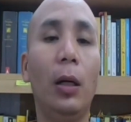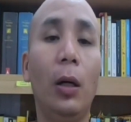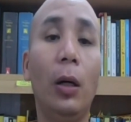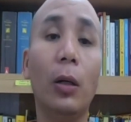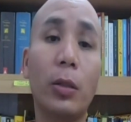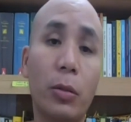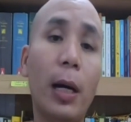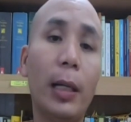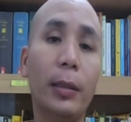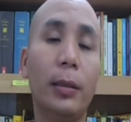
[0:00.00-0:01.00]
or
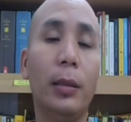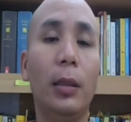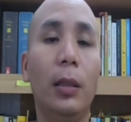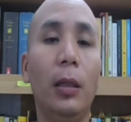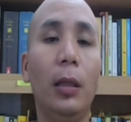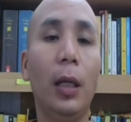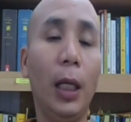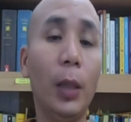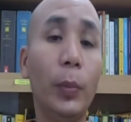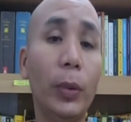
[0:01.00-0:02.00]
trust in
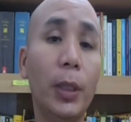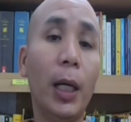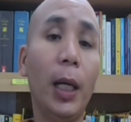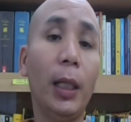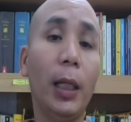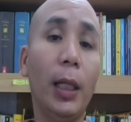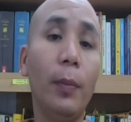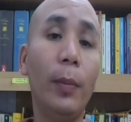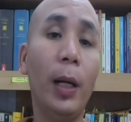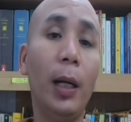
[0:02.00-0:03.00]
the Buddha, in the
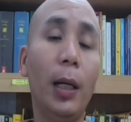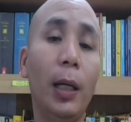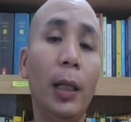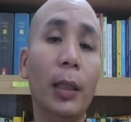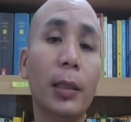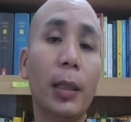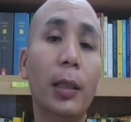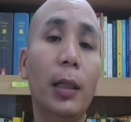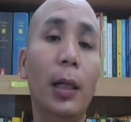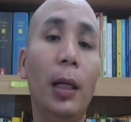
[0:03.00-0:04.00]
Dhamma, in the
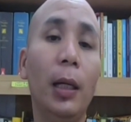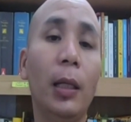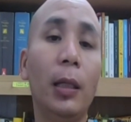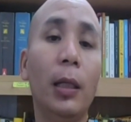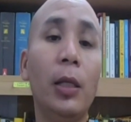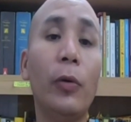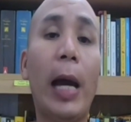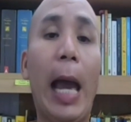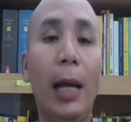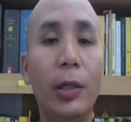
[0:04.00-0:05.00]
Sangha, and in your
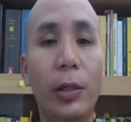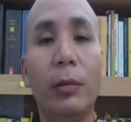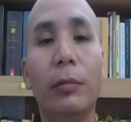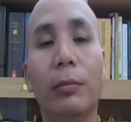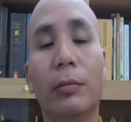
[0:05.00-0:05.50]
action.